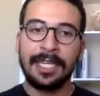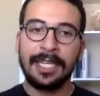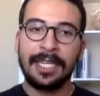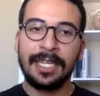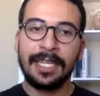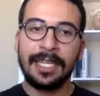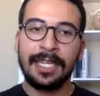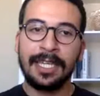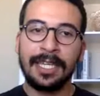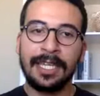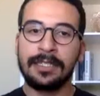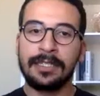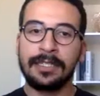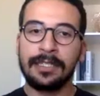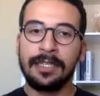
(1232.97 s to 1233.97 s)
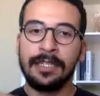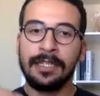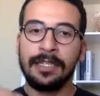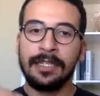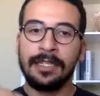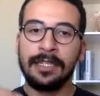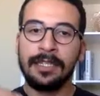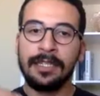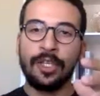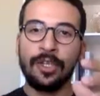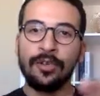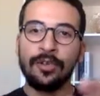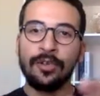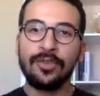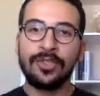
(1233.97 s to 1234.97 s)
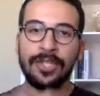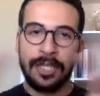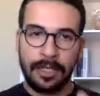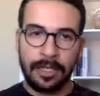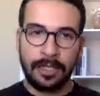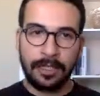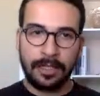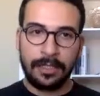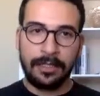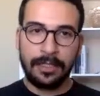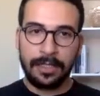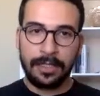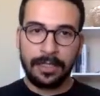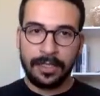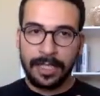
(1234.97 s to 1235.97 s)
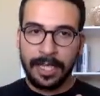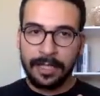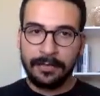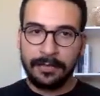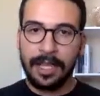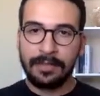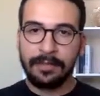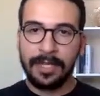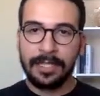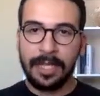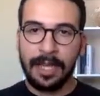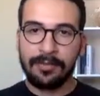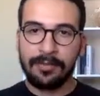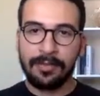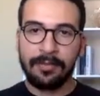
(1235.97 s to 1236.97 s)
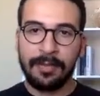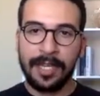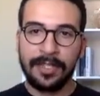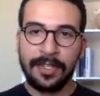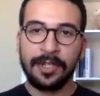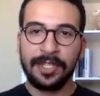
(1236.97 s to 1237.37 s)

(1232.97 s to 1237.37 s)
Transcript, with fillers: And using this kind of cost-based optimizer,